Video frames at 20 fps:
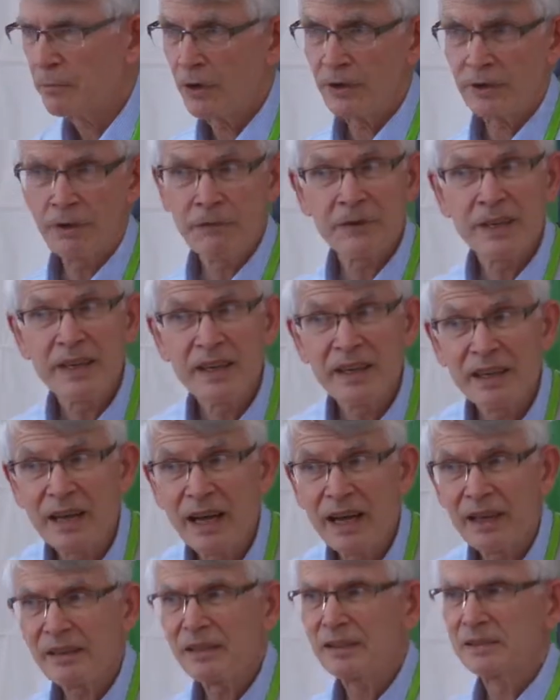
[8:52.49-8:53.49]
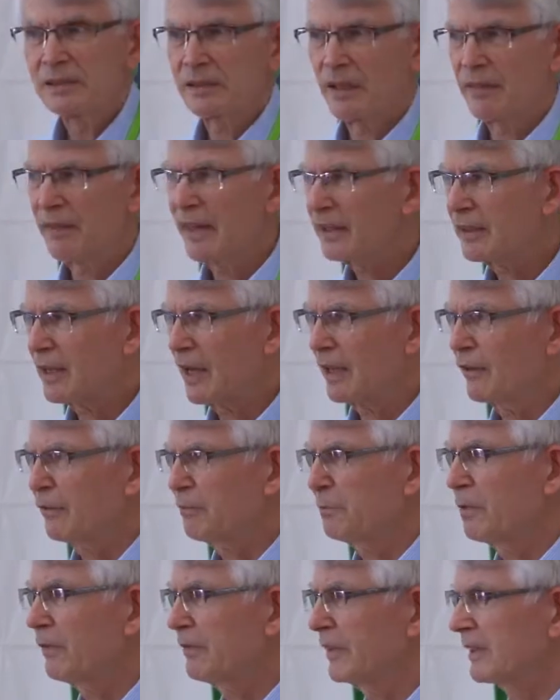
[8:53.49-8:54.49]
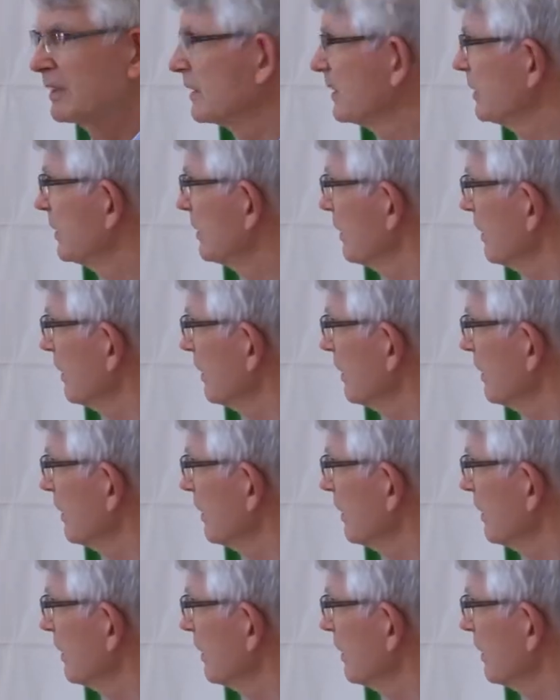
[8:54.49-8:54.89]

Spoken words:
point of kindergartens and that kind of provisions